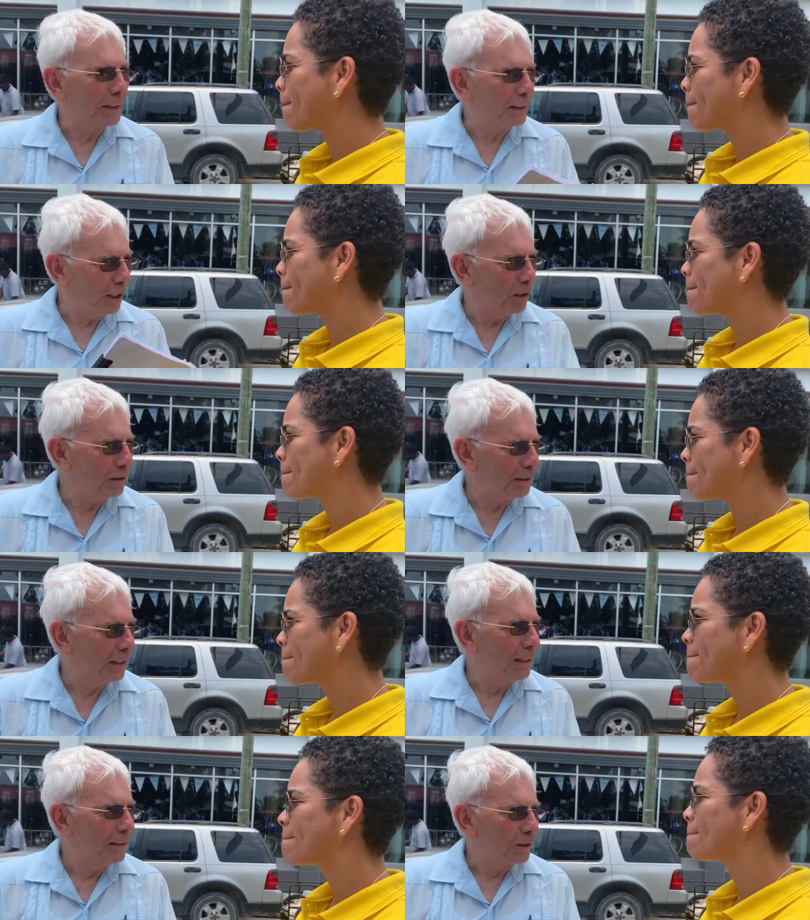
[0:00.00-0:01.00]
Speaker 1: that they're done
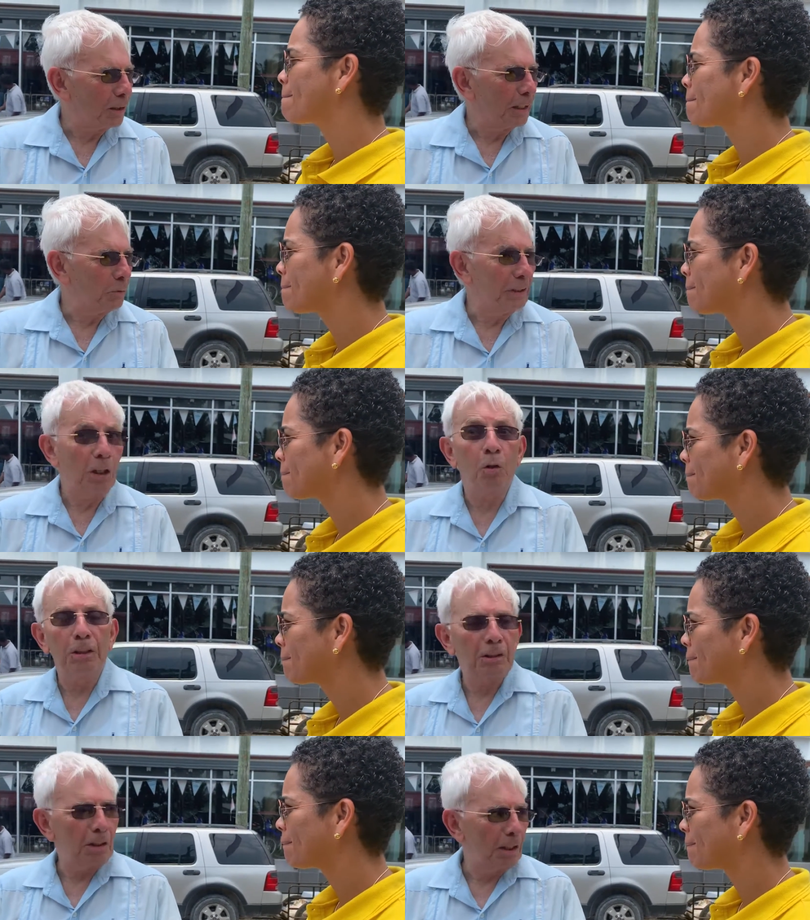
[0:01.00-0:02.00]
so that when they
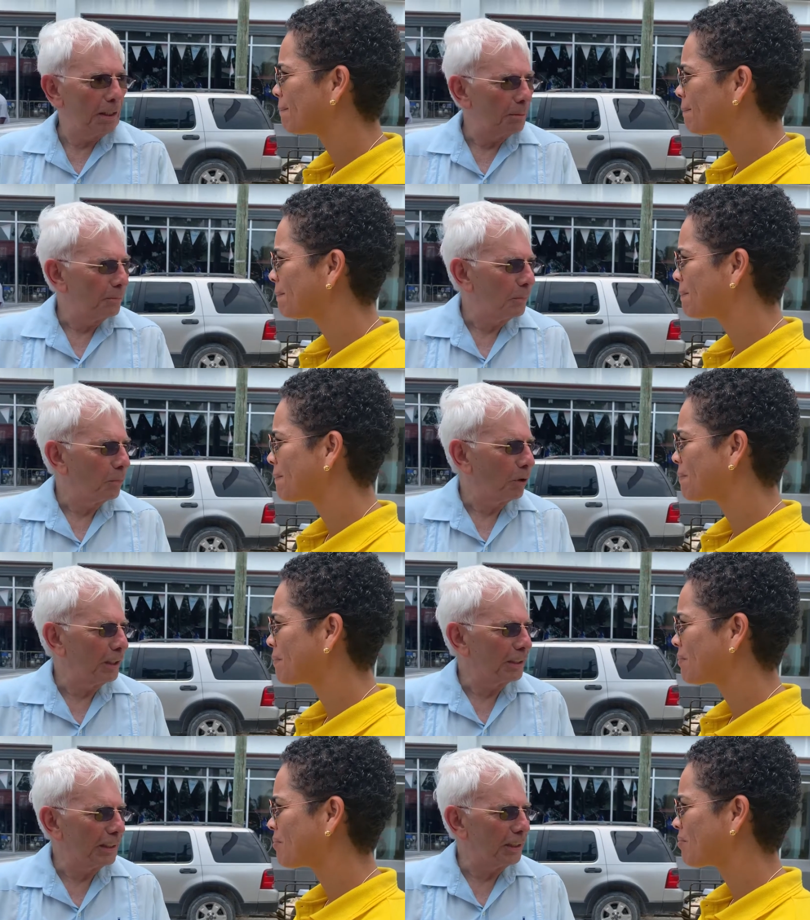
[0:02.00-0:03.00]
go into the
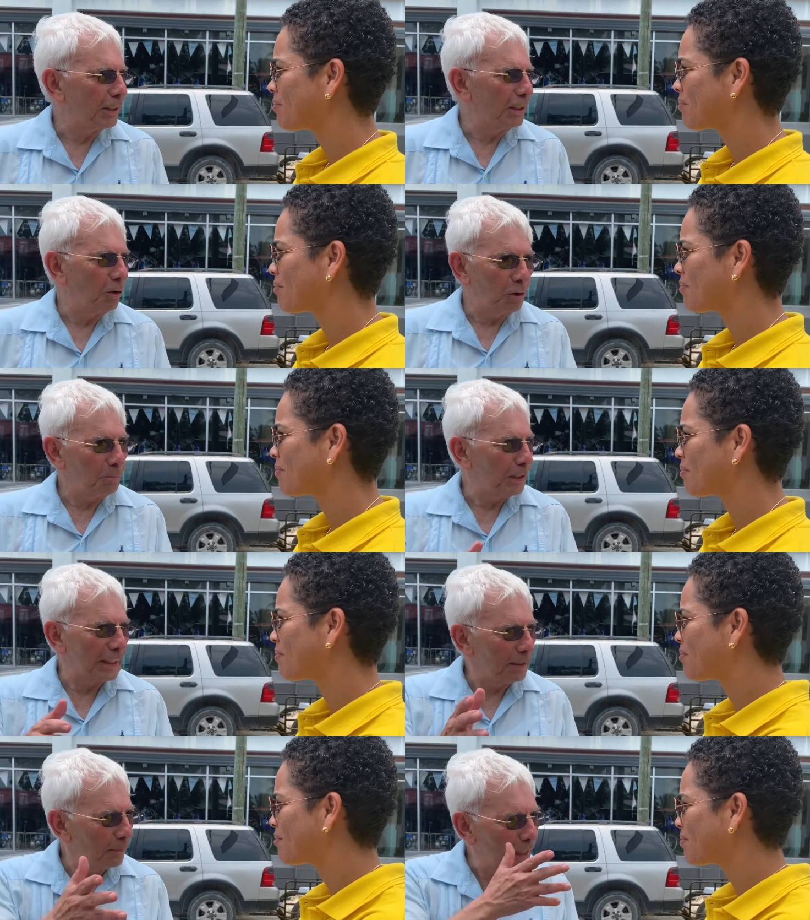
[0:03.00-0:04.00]
polling station, they won't be
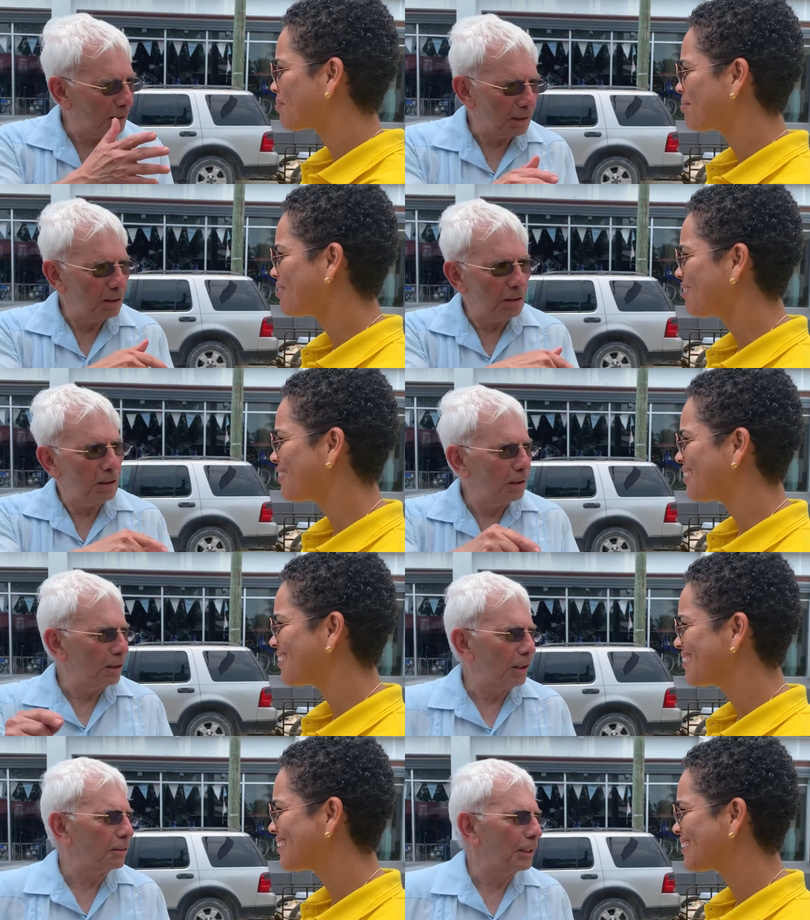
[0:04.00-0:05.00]
sent back and say, oh, no,
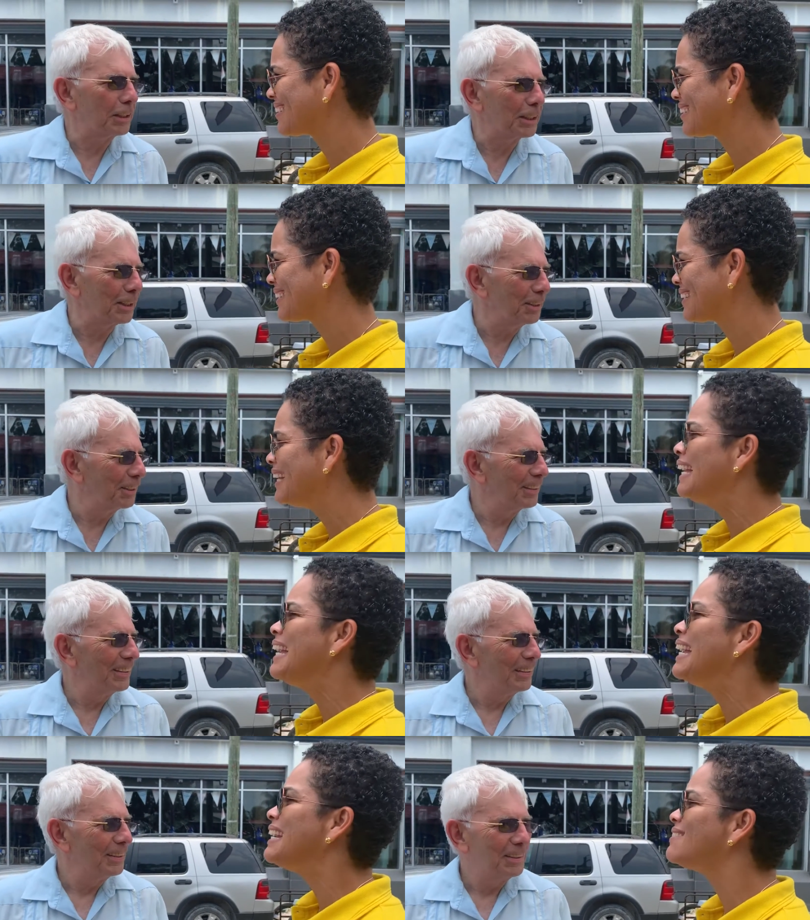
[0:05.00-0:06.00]
you're not registered.
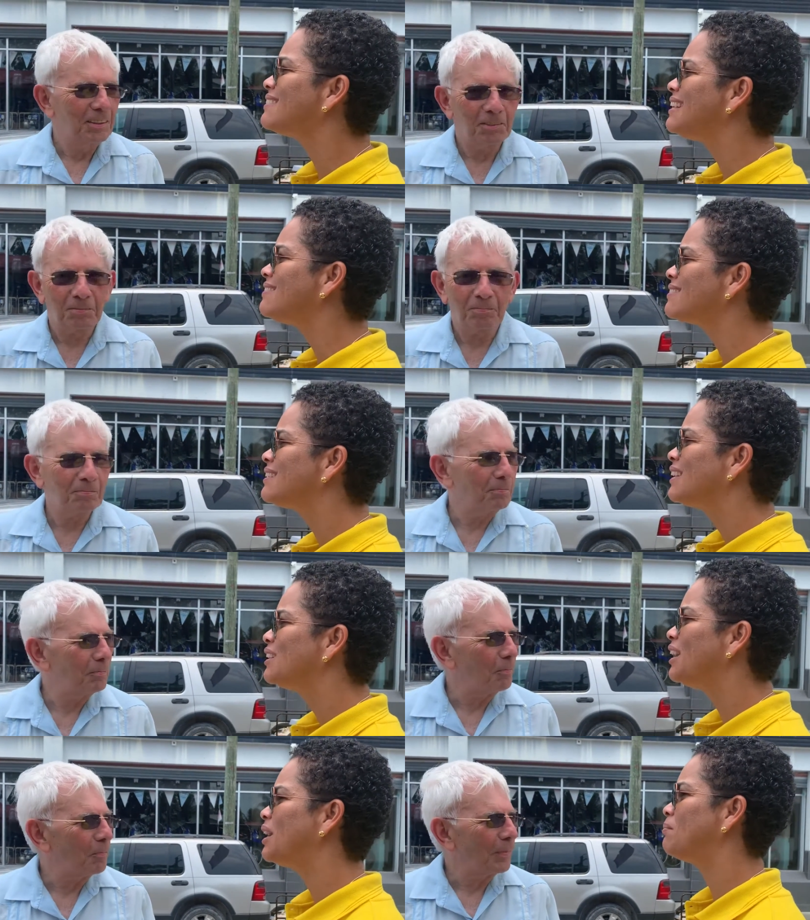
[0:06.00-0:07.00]
Speaker 2: Is this,
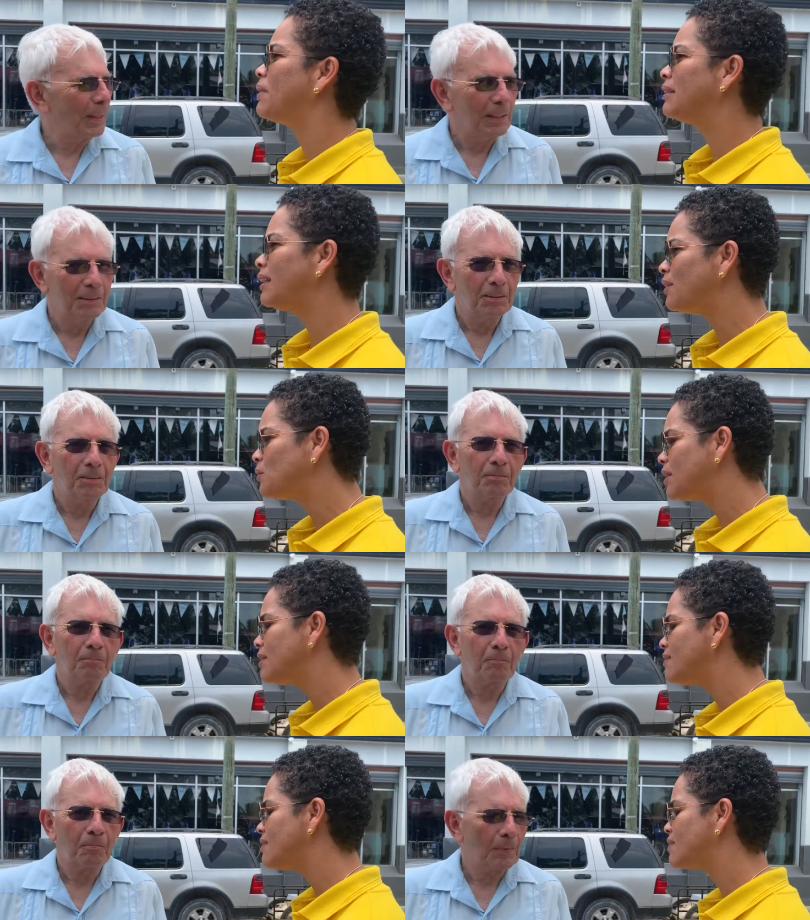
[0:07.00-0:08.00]
um, I know
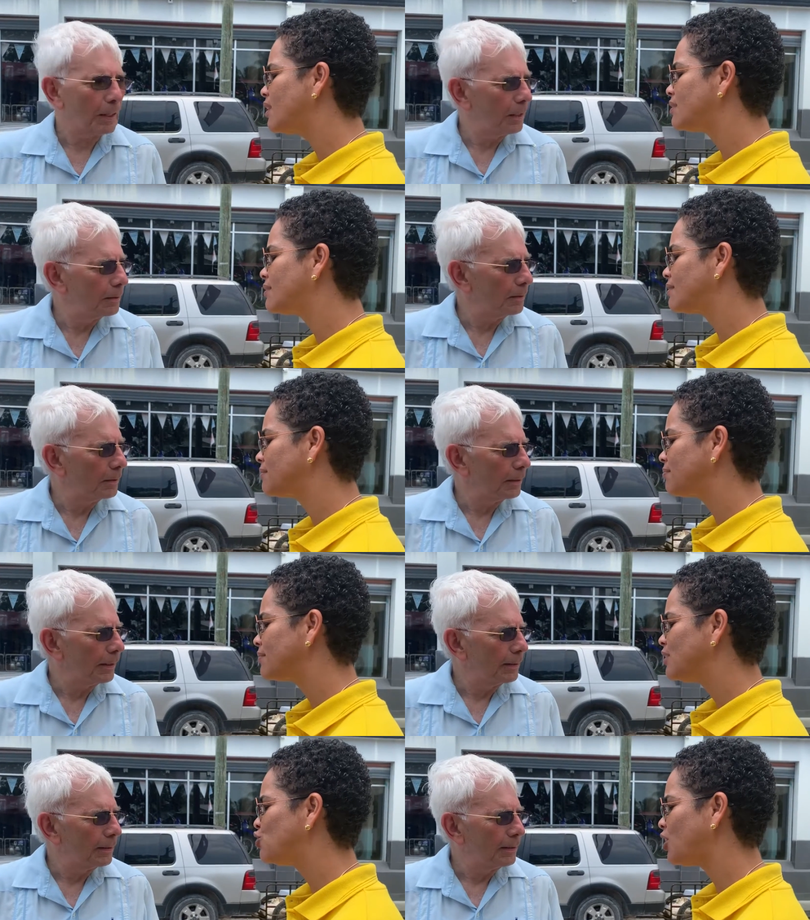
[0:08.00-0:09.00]
that this is not
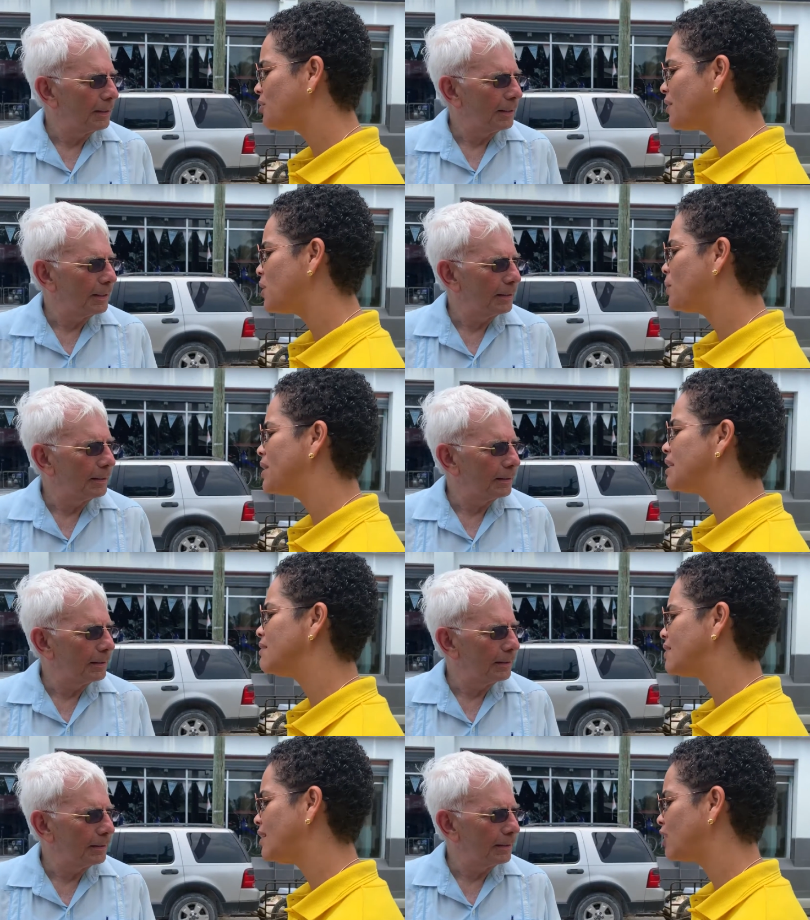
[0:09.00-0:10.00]
generally when there
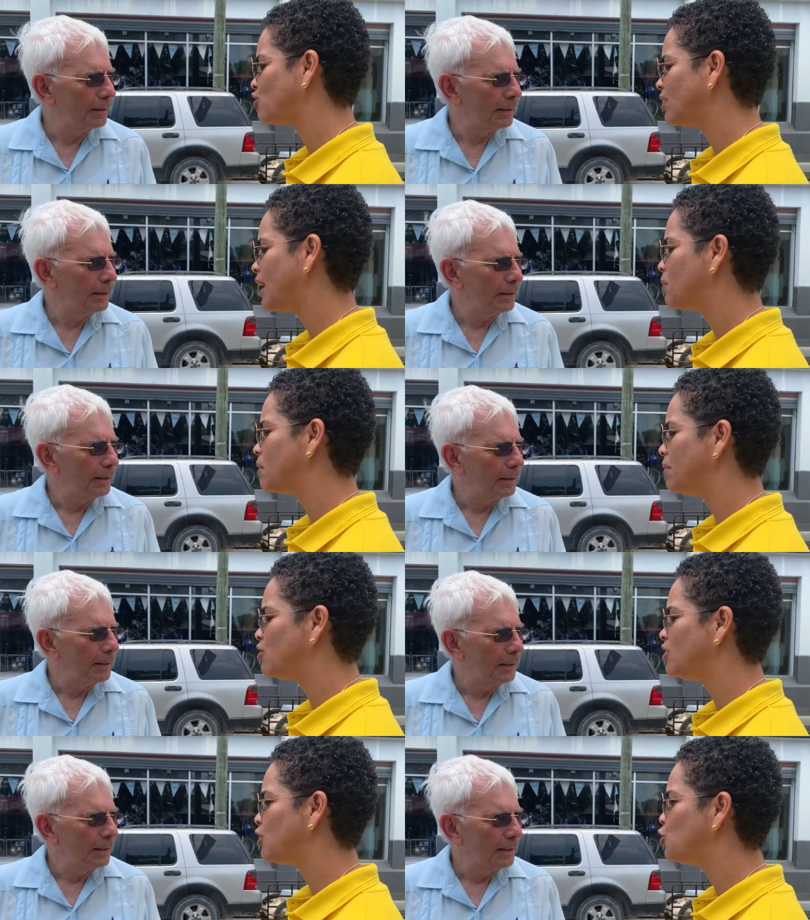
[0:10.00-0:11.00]
is election i would
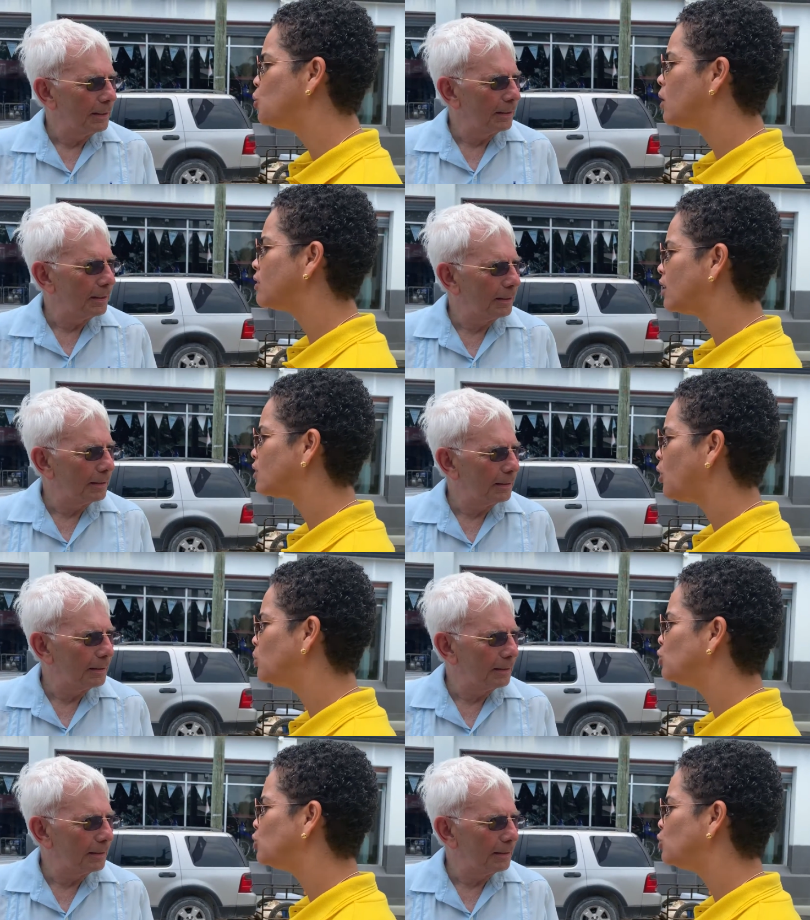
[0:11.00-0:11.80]
imagine that you are not out